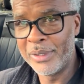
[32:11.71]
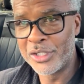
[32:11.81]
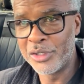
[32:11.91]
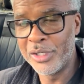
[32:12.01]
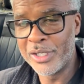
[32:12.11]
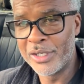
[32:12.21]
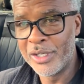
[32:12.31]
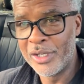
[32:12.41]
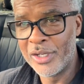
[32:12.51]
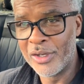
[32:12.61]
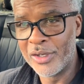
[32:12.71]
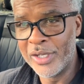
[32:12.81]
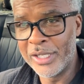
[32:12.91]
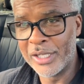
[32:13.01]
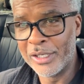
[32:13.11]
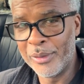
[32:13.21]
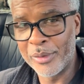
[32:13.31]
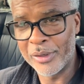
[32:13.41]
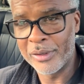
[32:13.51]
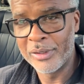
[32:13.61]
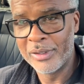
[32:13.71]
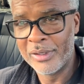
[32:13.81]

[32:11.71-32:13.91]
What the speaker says: but you didn't hit the limiter.